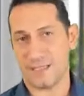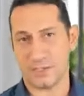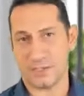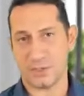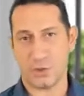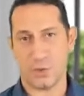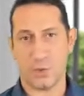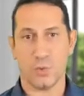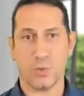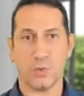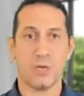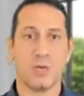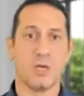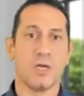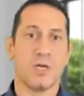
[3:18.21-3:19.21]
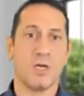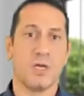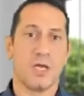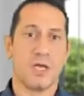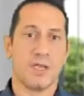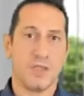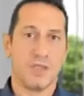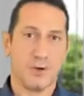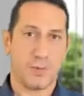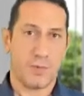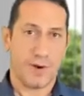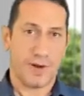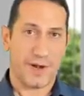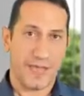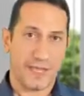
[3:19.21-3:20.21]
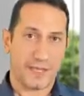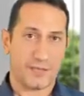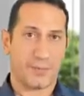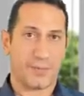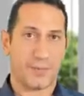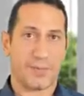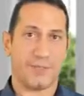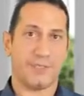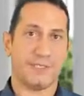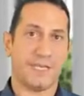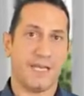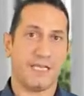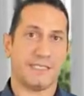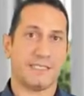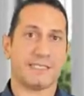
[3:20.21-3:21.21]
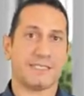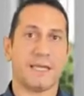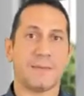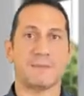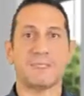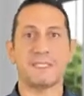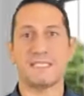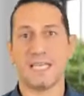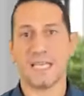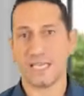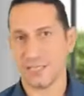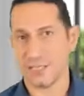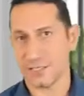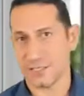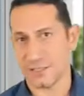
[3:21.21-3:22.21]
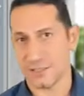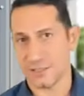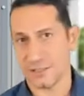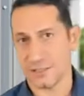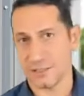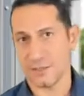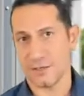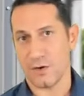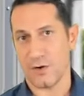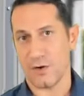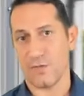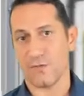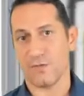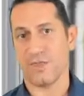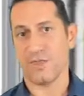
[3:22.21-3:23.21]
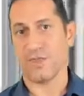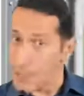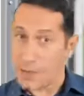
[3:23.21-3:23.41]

So the numerator per se, it's a subsection of the